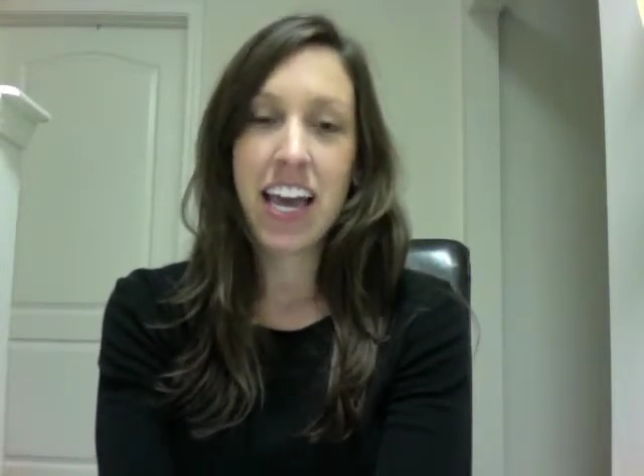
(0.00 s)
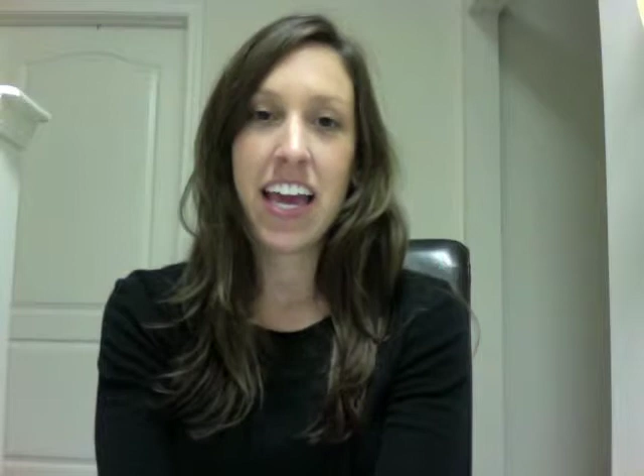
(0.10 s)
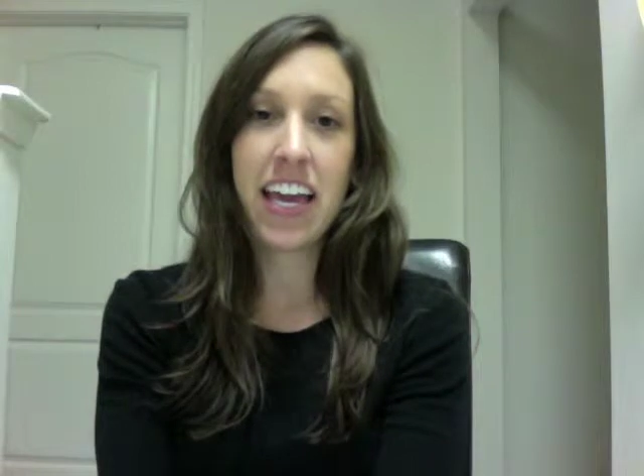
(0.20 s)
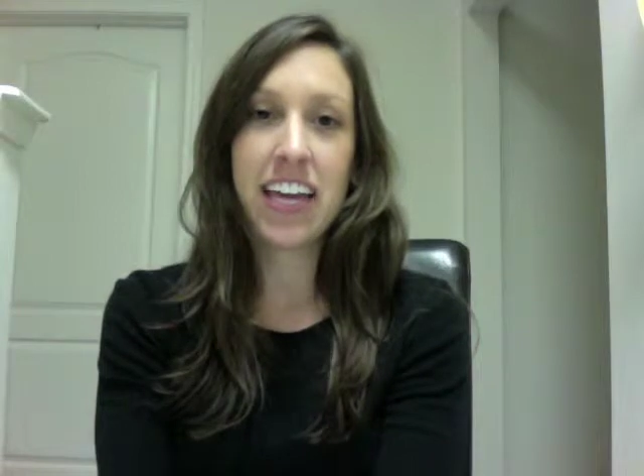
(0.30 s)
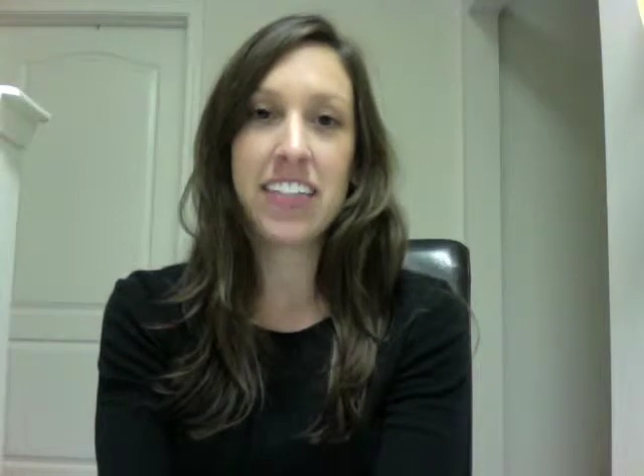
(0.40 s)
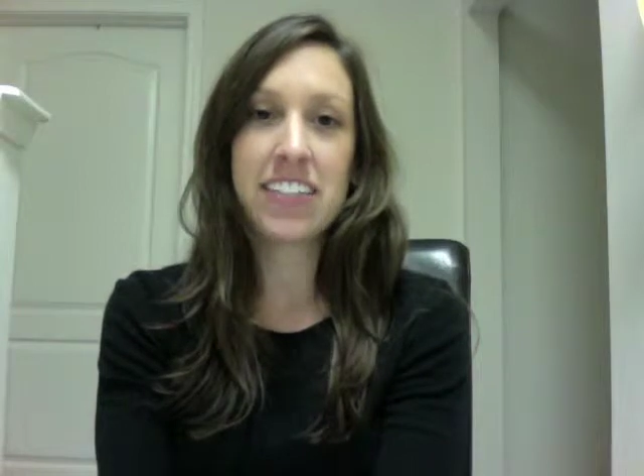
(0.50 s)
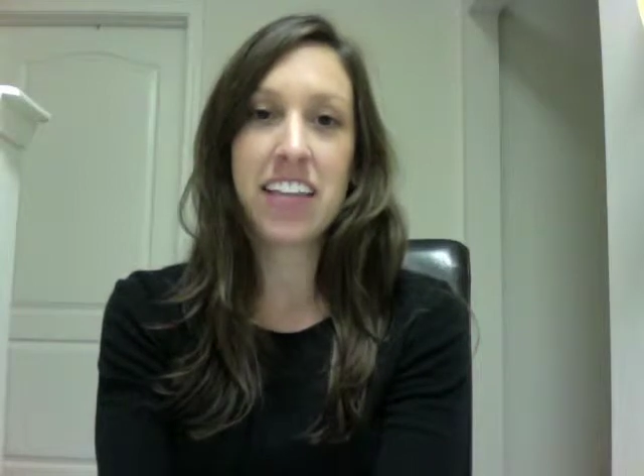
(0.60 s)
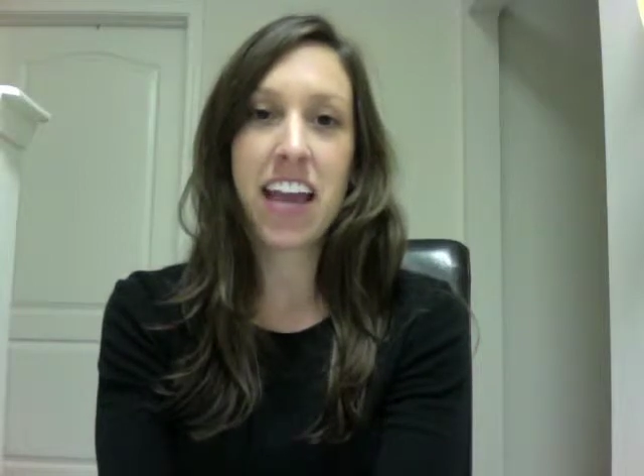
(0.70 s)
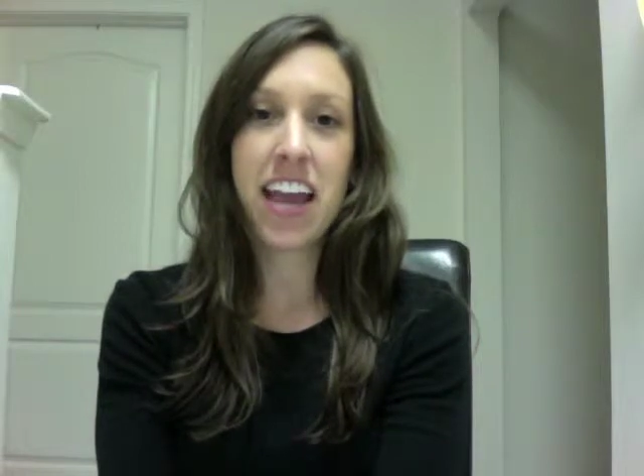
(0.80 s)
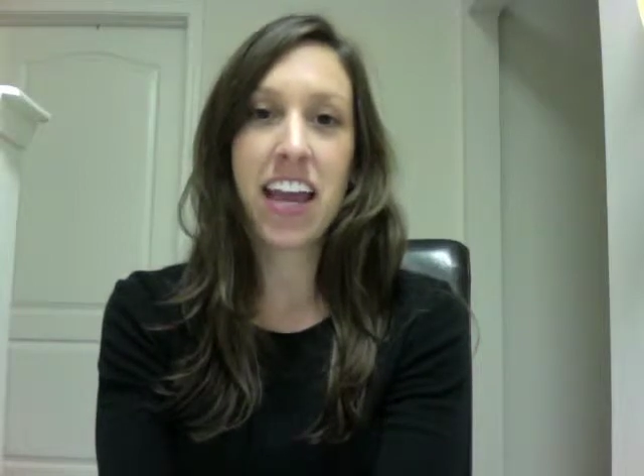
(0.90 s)
And
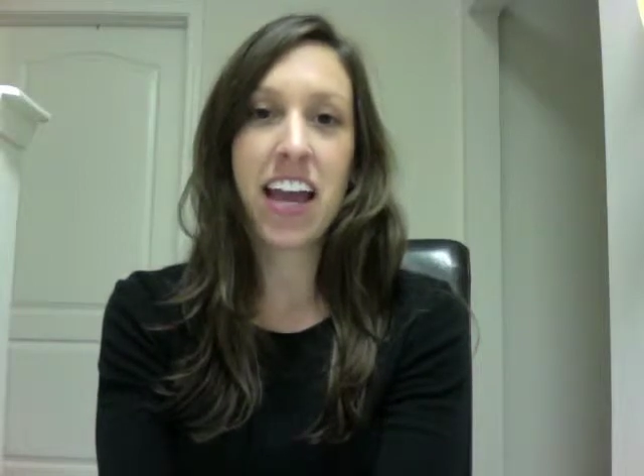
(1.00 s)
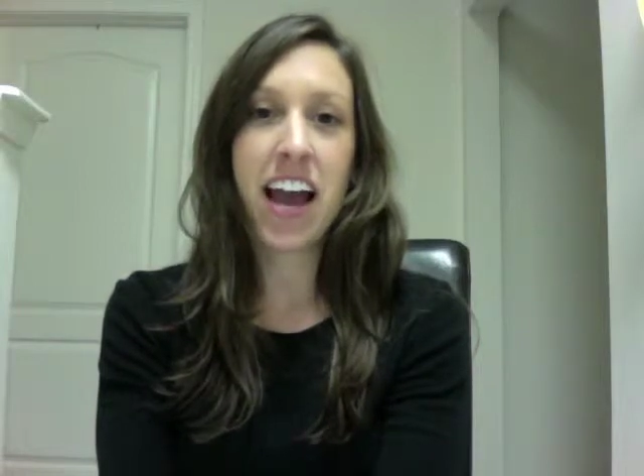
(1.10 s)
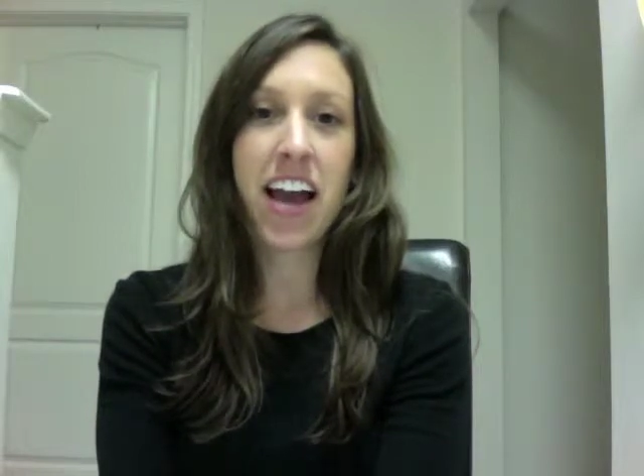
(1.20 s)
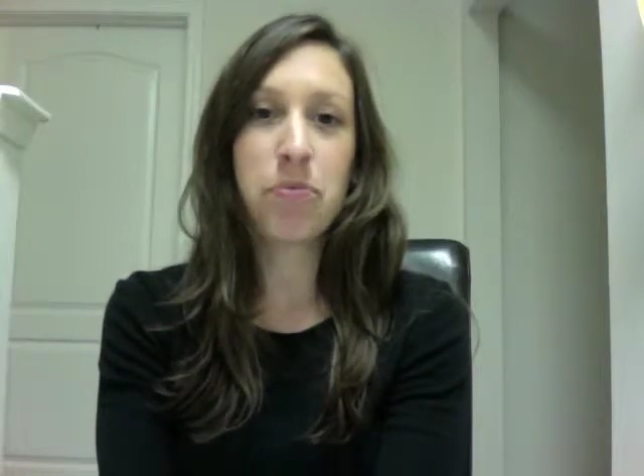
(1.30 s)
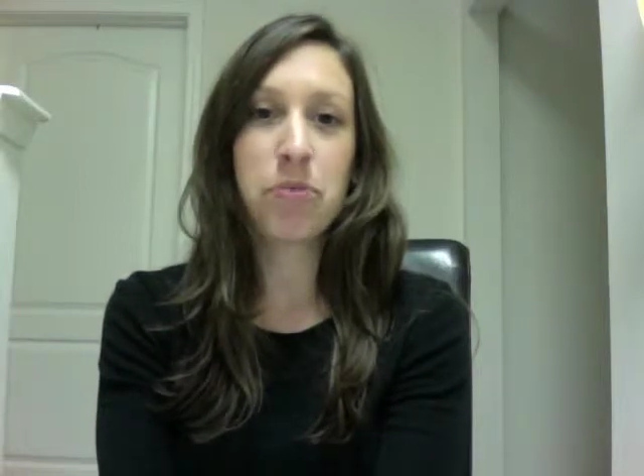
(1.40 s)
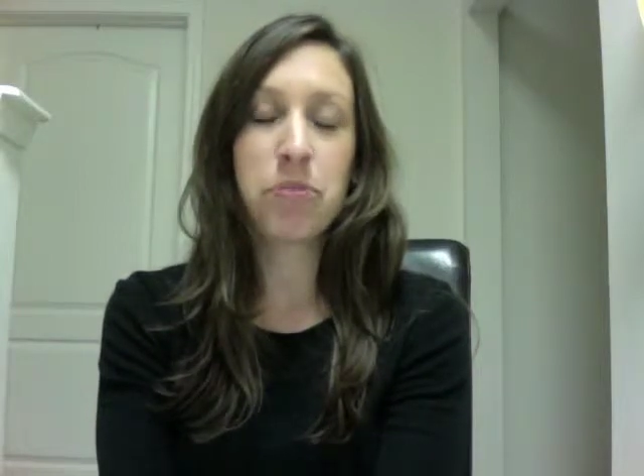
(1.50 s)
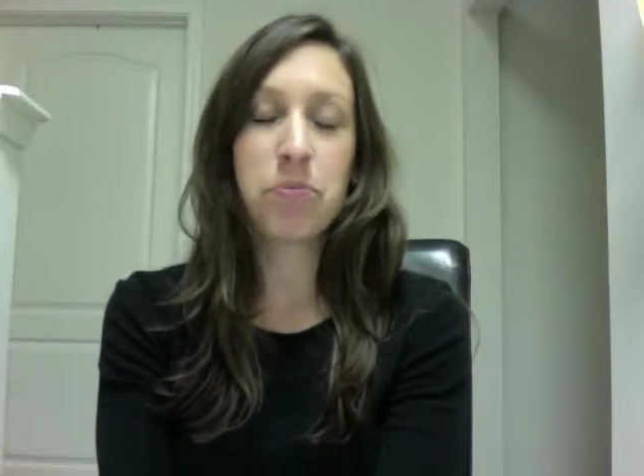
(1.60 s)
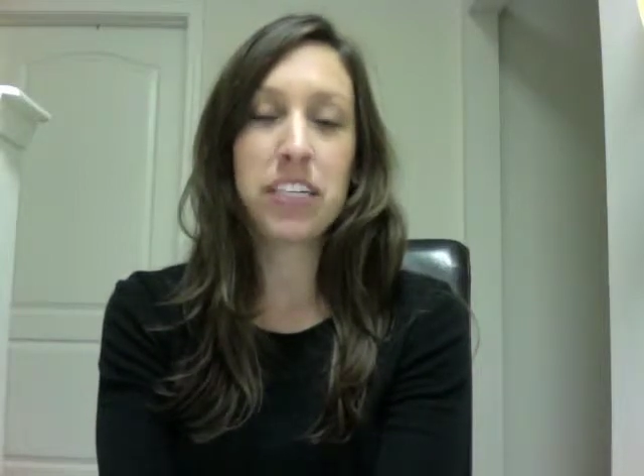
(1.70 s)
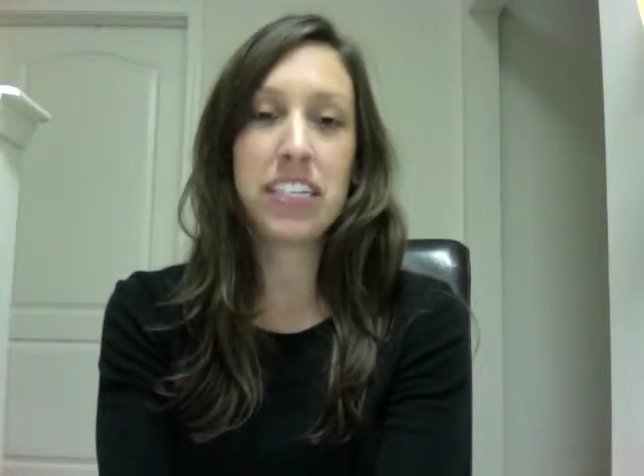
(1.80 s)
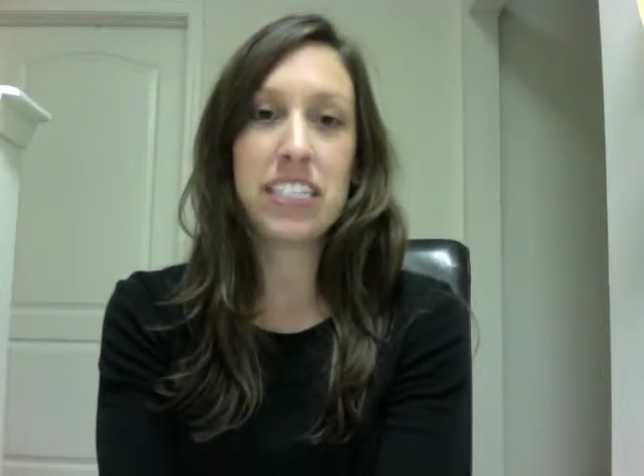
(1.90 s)
today I will
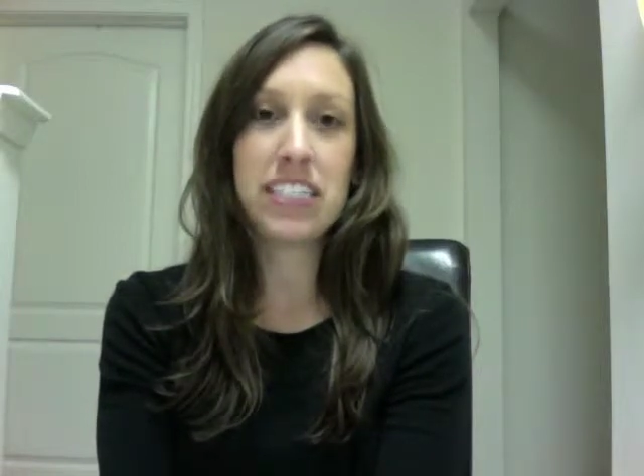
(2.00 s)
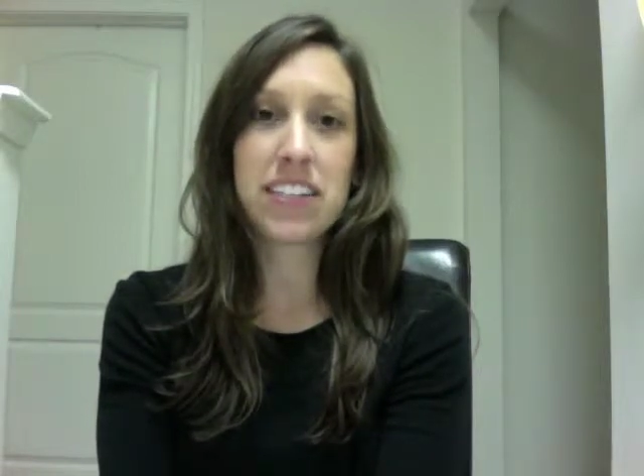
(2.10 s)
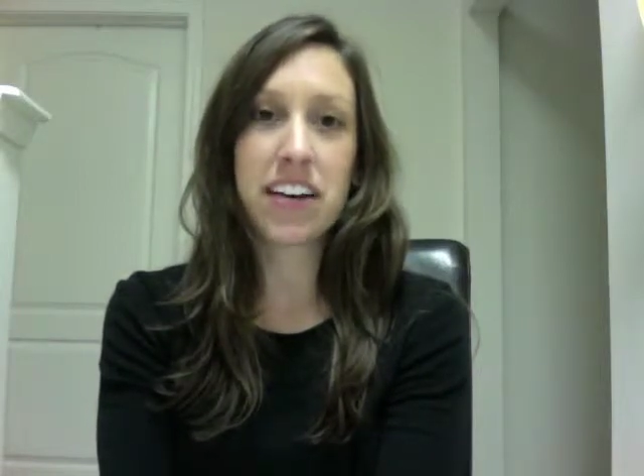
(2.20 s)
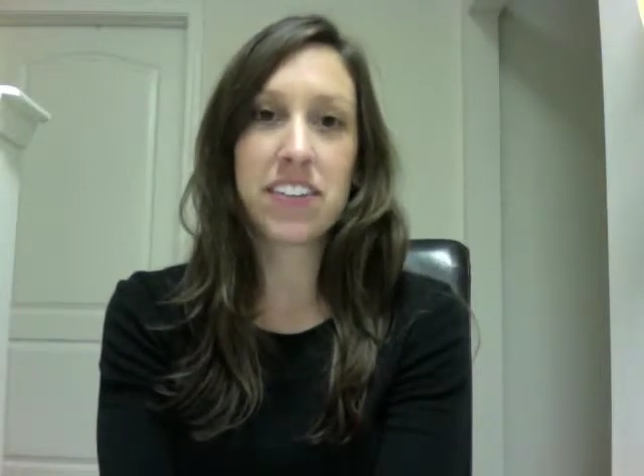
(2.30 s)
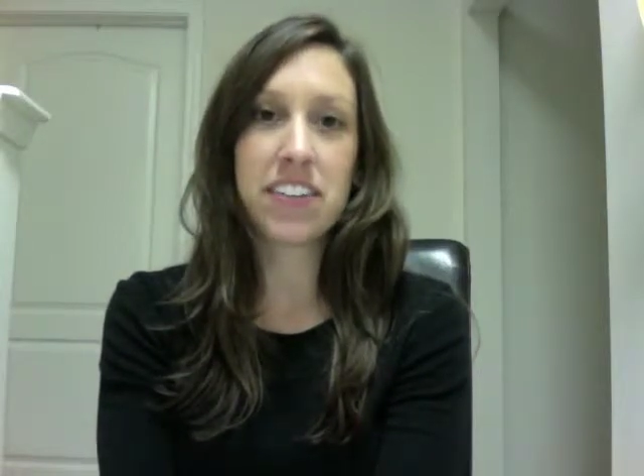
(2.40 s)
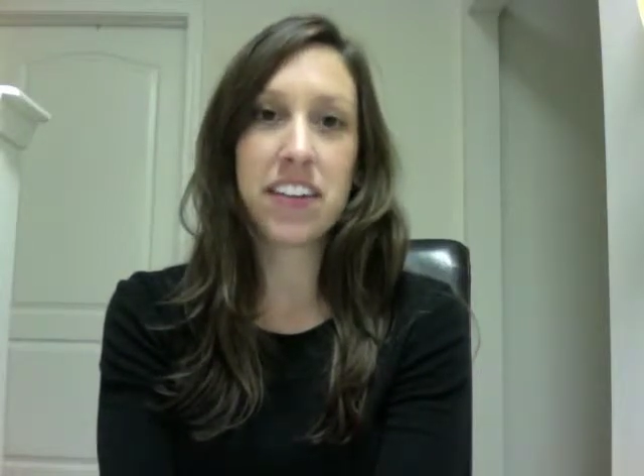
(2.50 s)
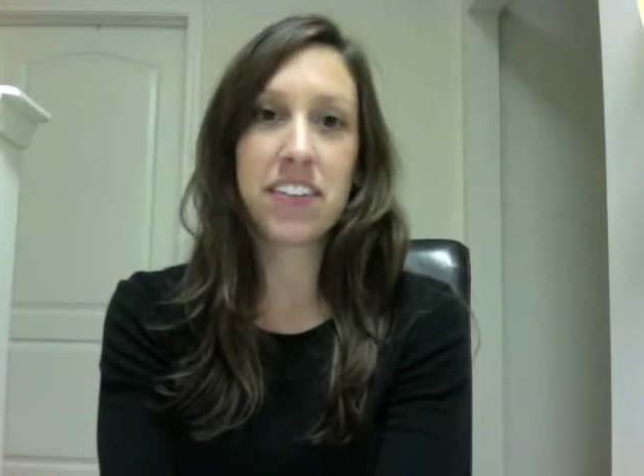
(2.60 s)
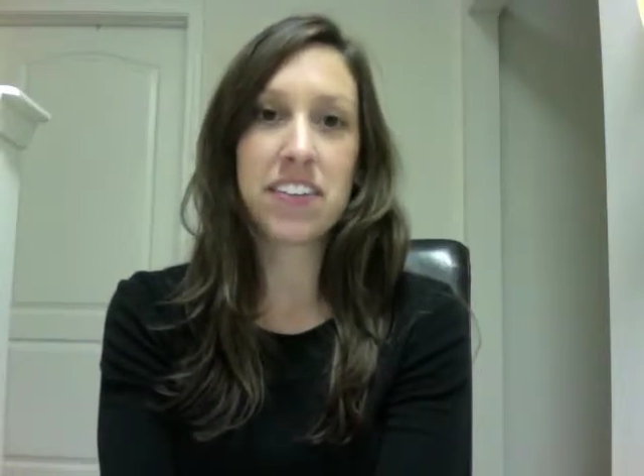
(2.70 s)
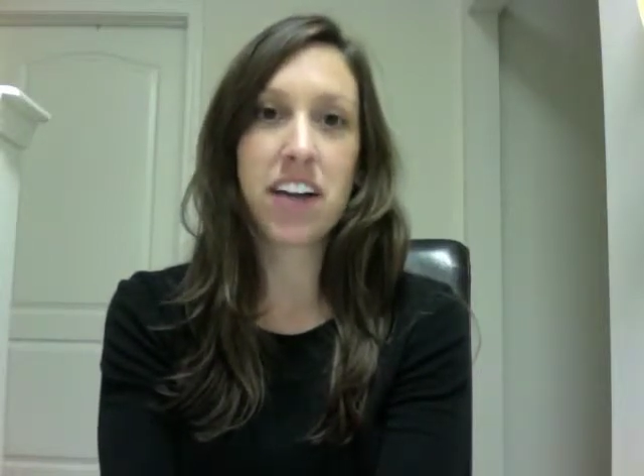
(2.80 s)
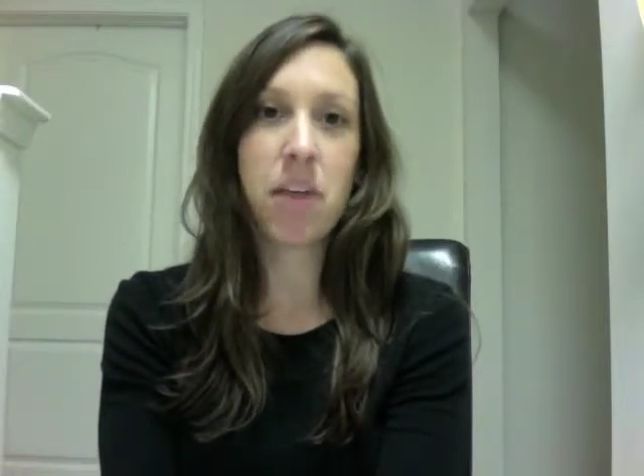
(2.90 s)
be discussing
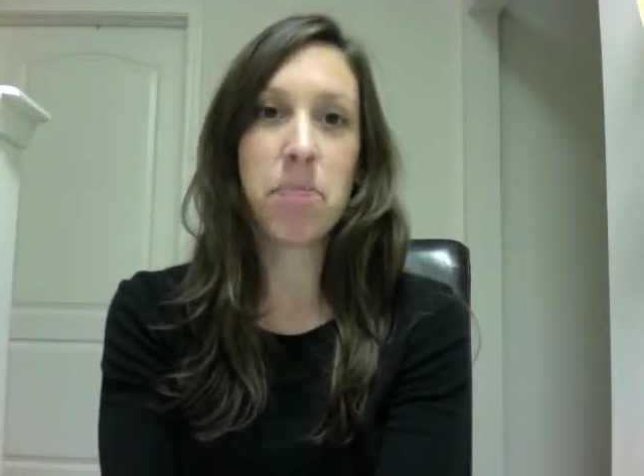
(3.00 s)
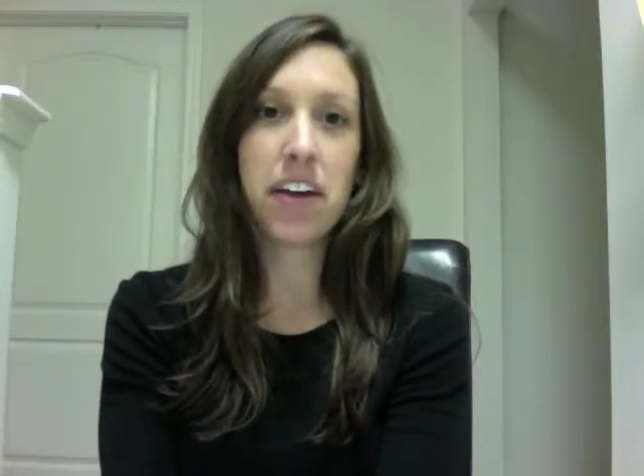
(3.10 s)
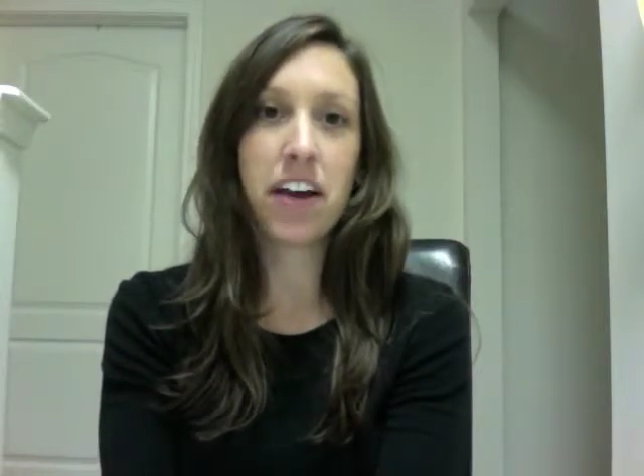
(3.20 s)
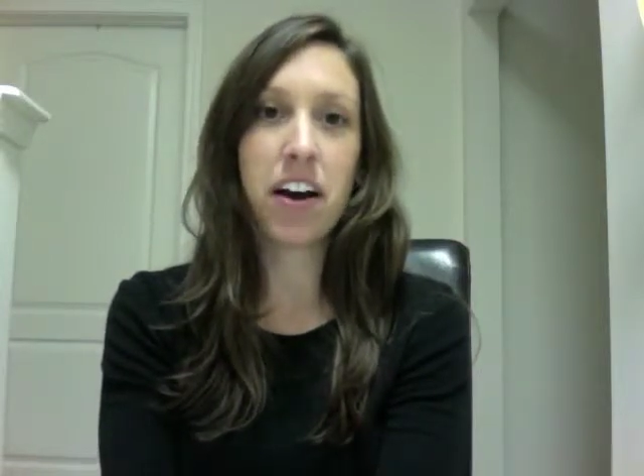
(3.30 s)
the topic